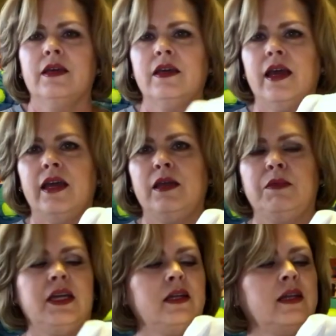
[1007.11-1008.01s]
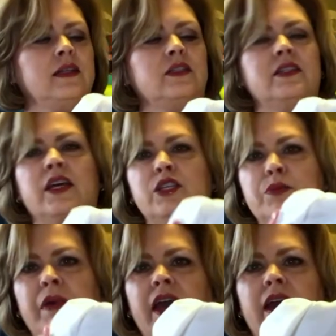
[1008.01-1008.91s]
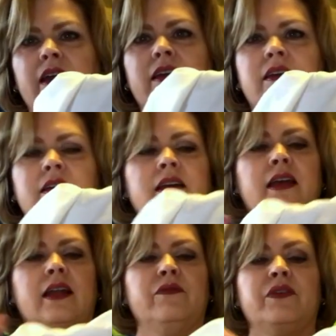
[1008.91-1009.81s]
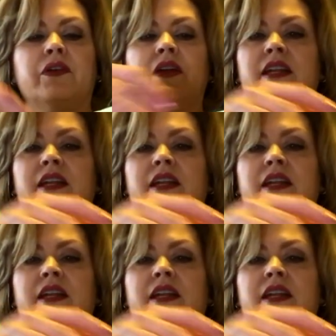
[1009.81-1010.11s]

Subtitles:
came in a little dust bag, and a very